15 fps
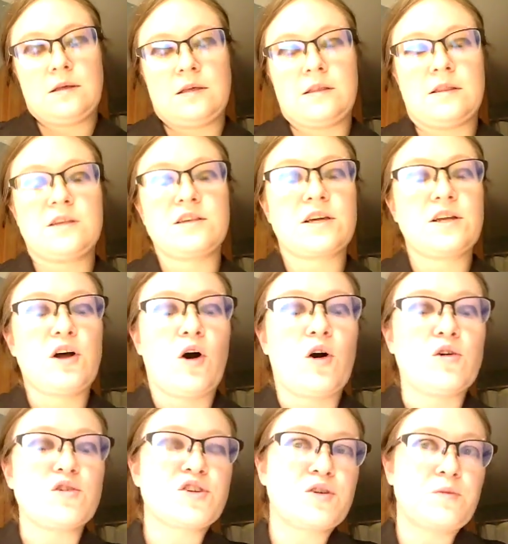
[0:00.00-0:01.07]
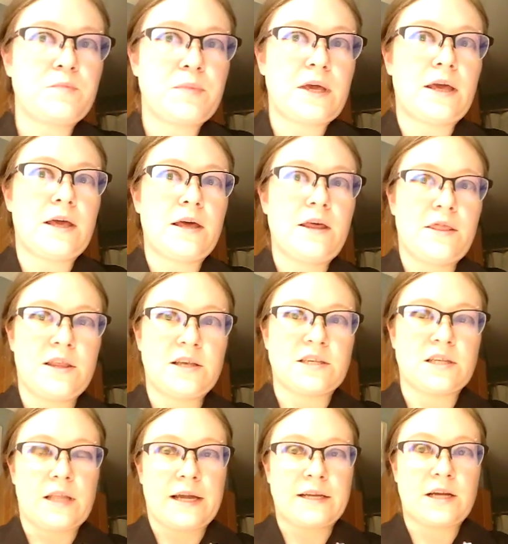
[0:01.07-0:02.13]
This
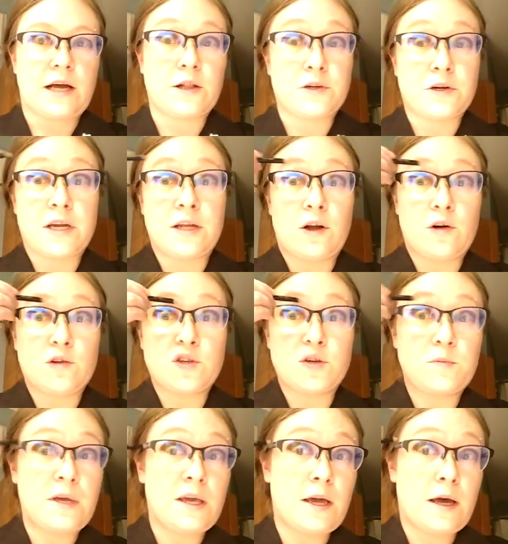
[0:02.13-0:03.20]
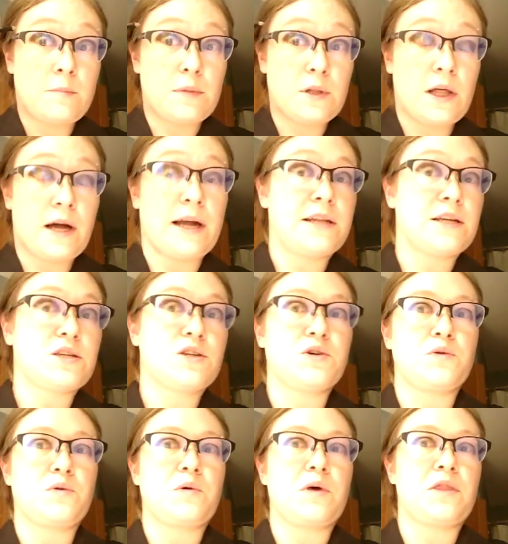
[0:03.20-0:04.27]
light color can also be applied
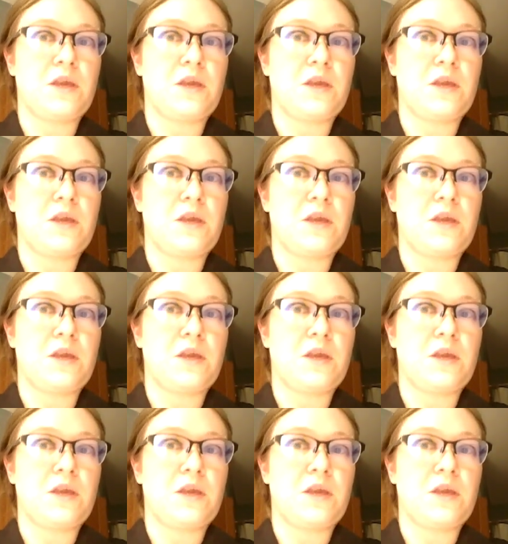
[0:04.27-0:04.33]
to